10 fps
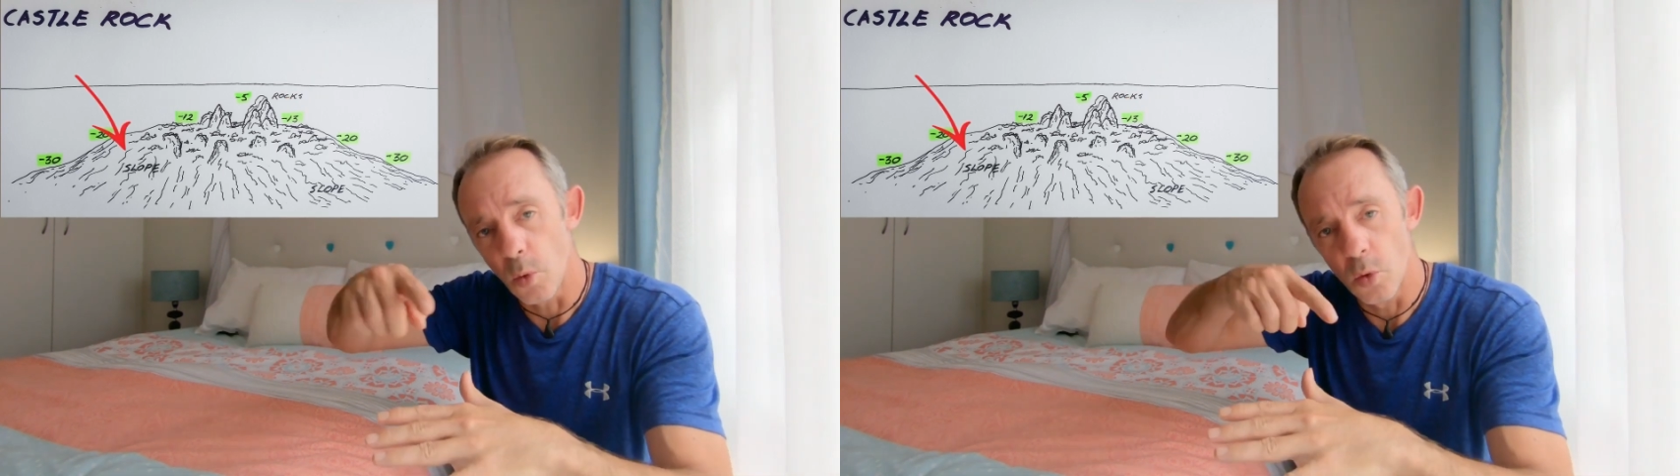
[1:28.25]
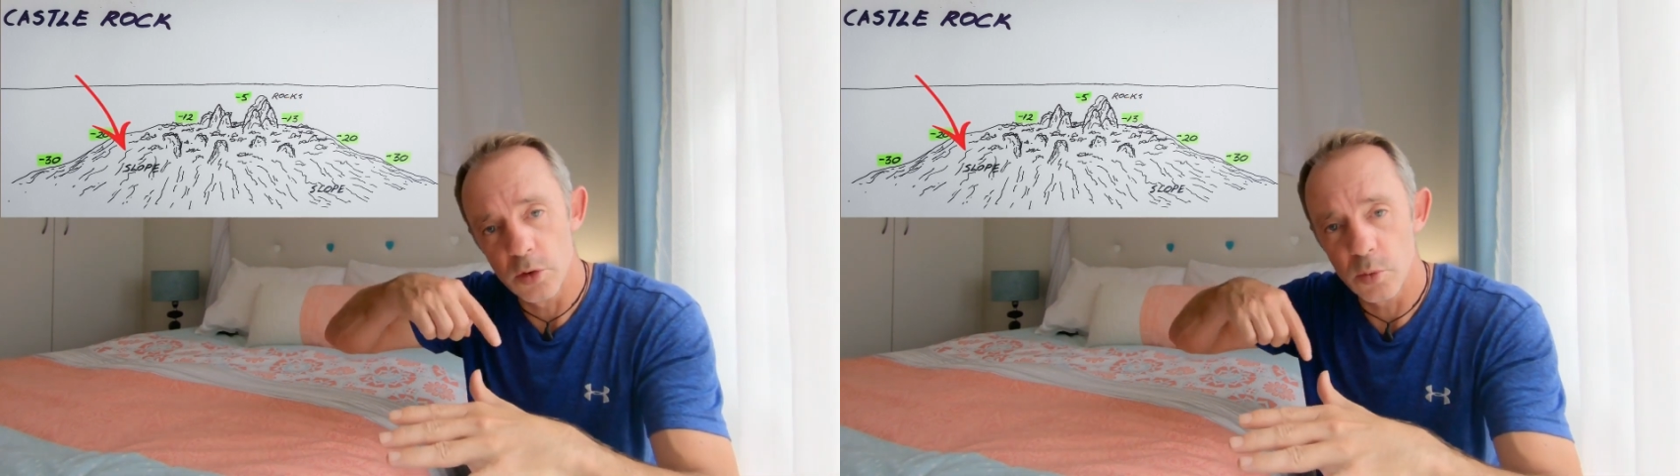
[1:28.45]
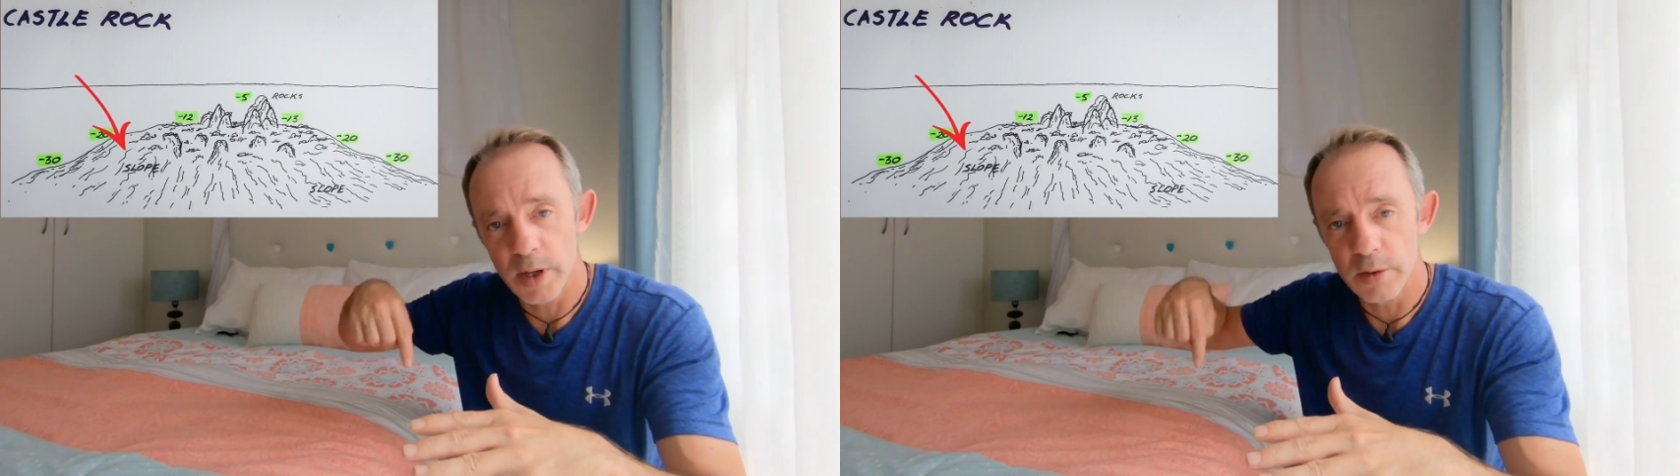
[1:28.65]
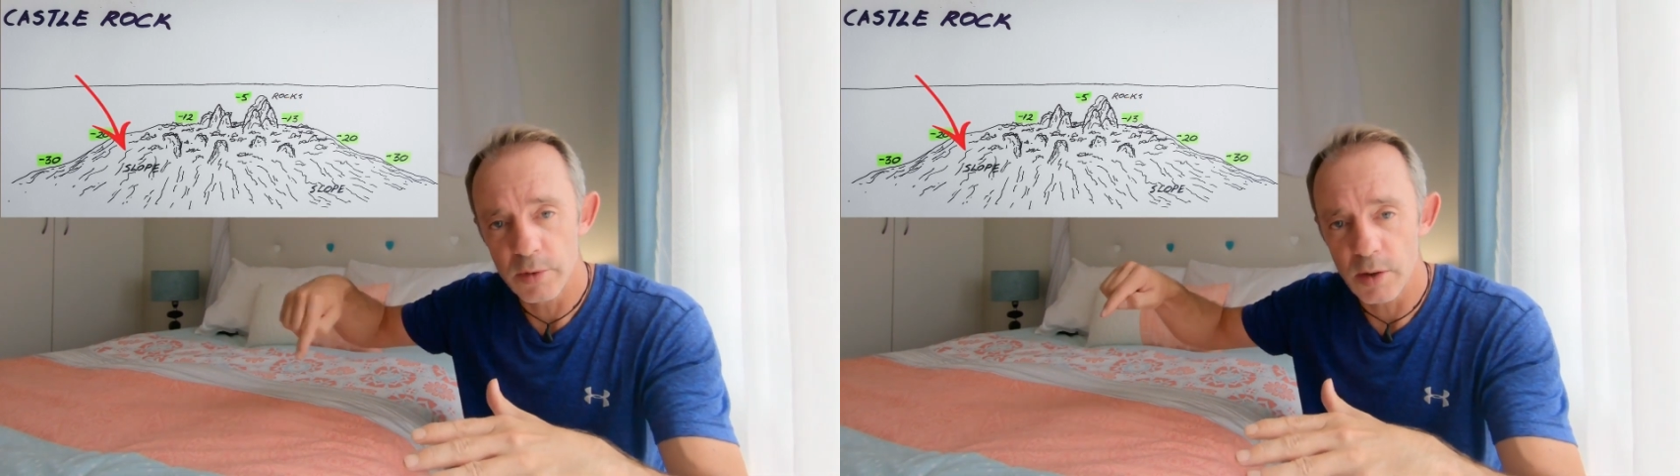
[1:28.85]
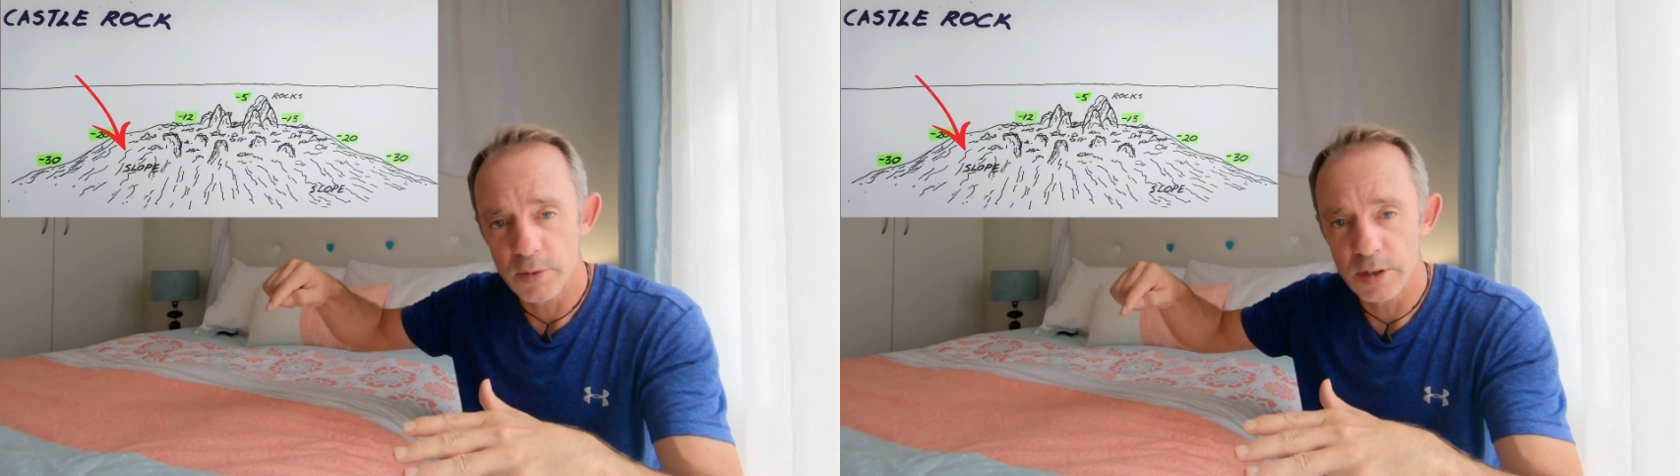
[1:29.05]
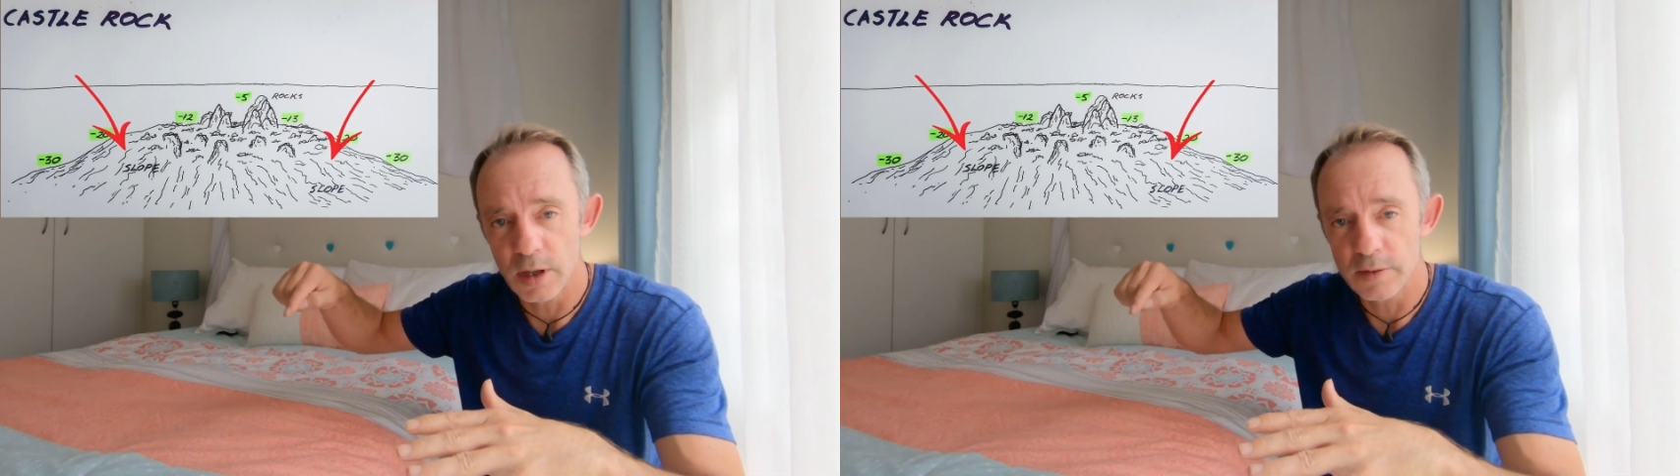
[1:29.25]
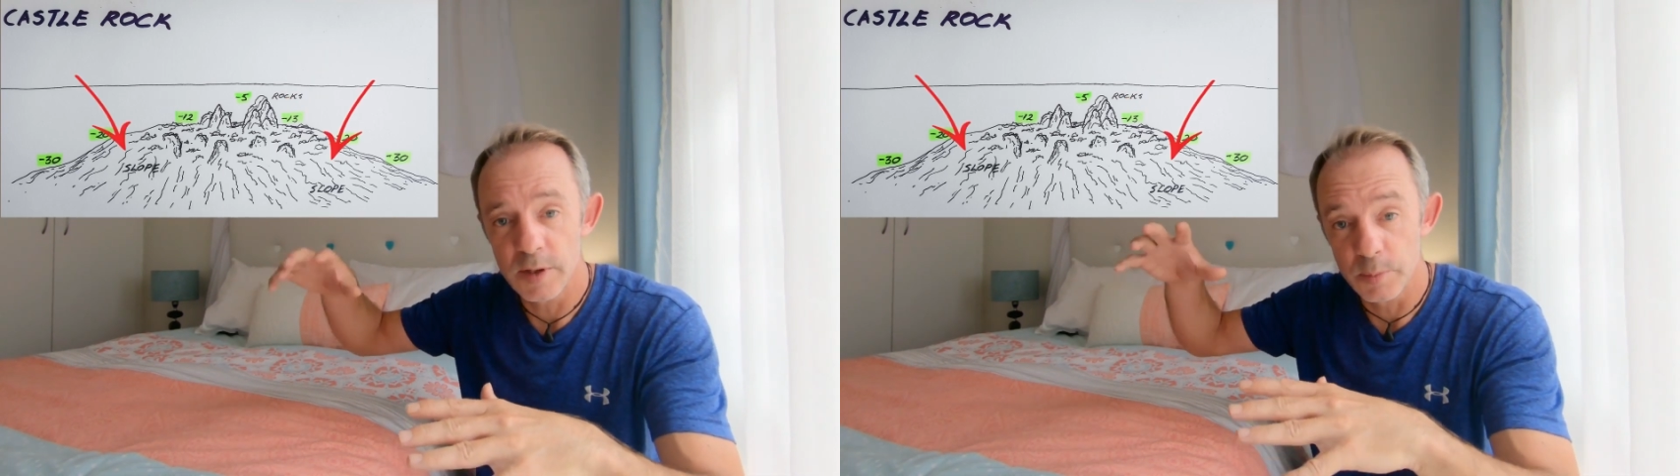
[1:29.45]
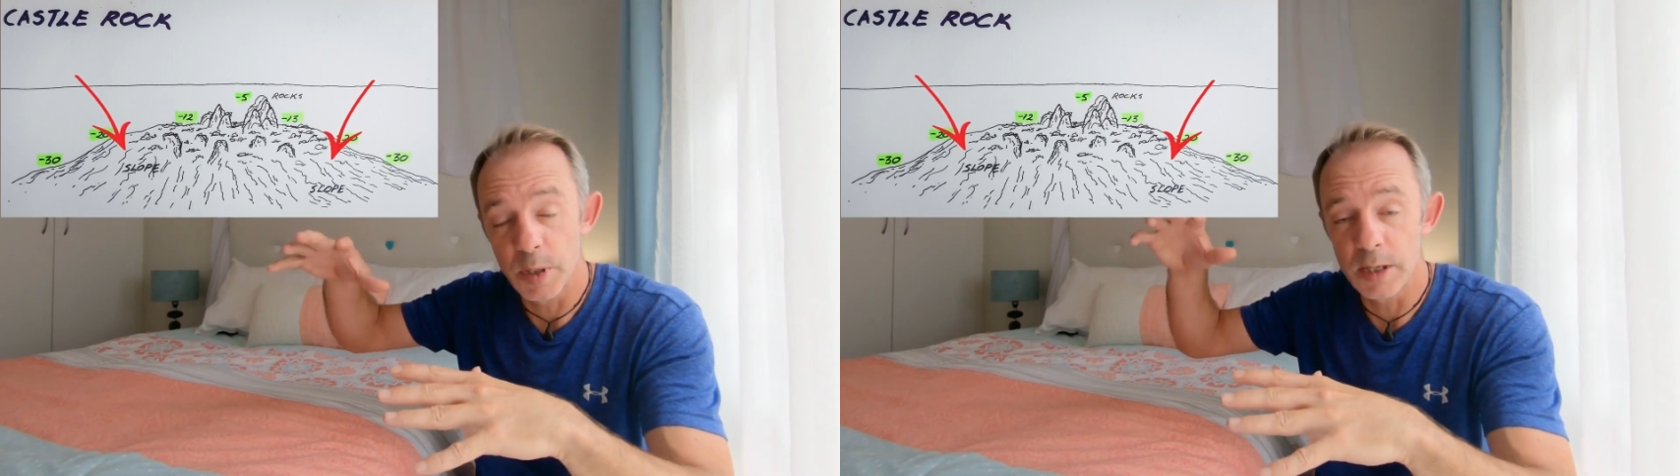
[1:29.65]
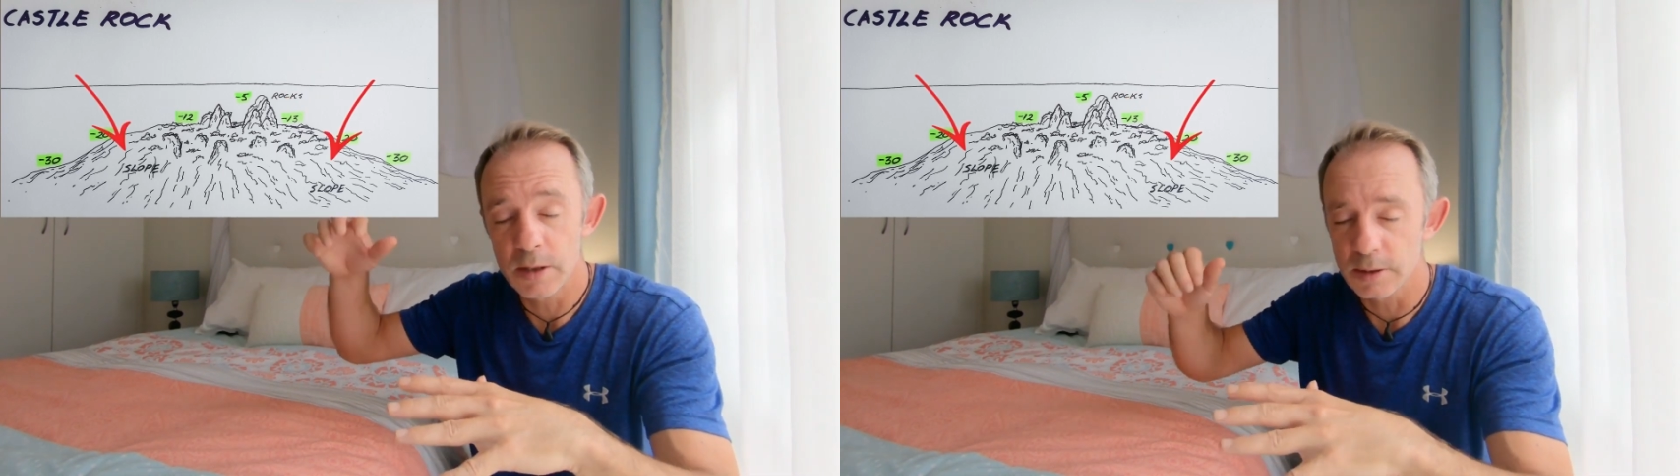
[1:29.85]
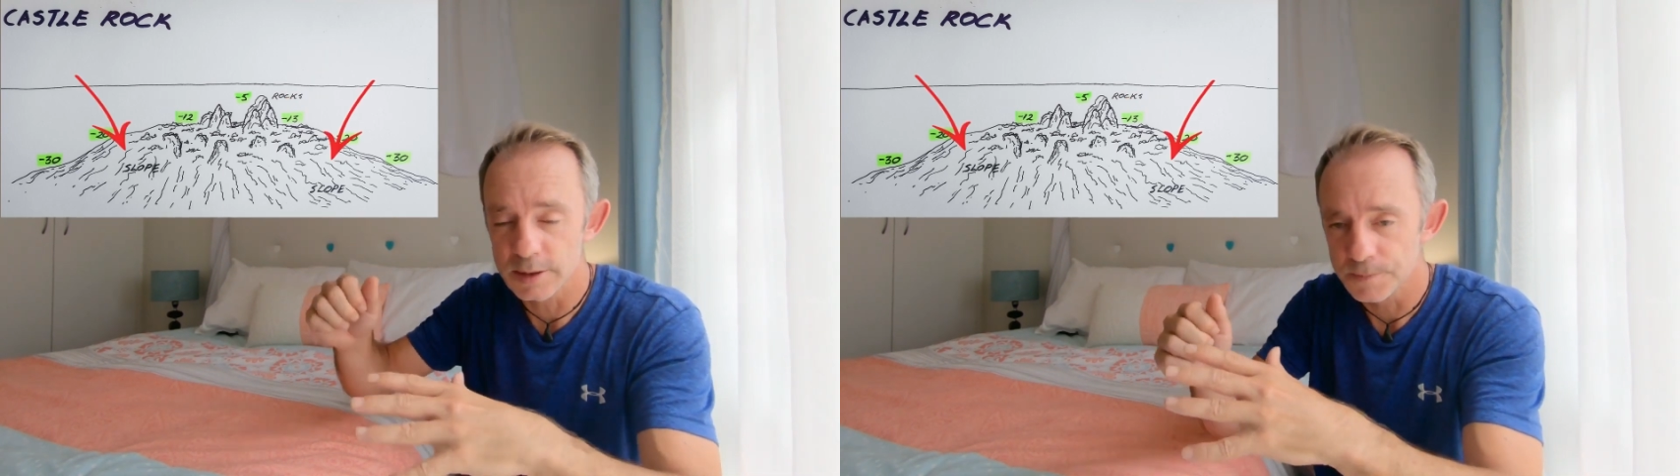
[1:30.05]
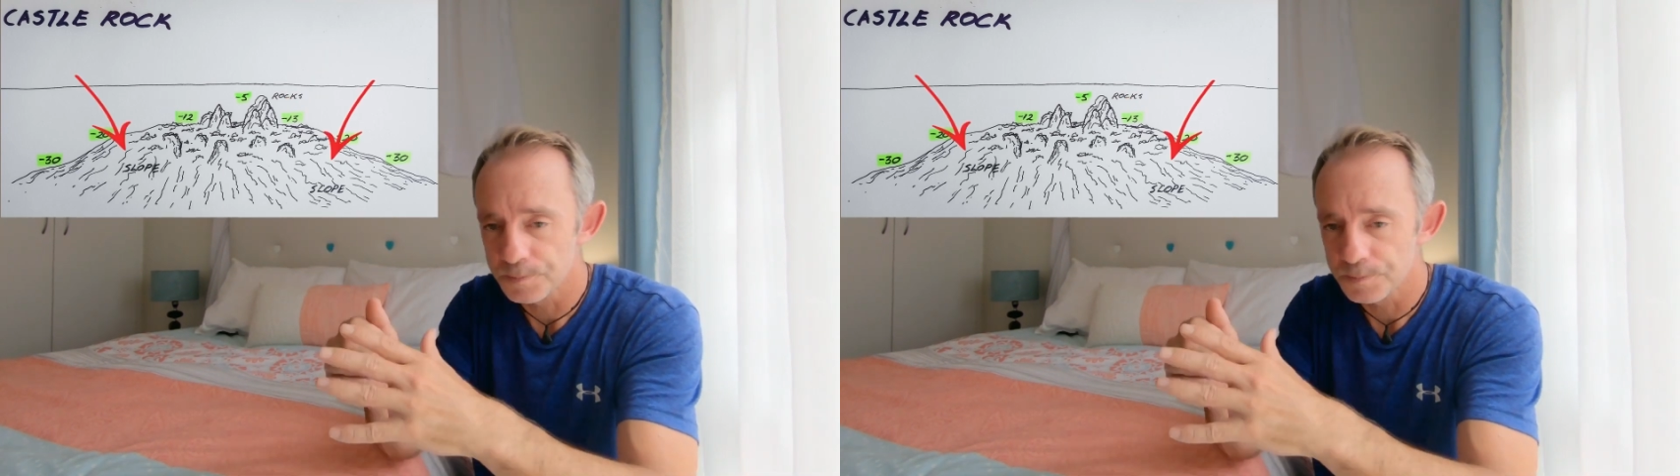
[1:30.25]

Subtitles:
all the way around the pinnacles.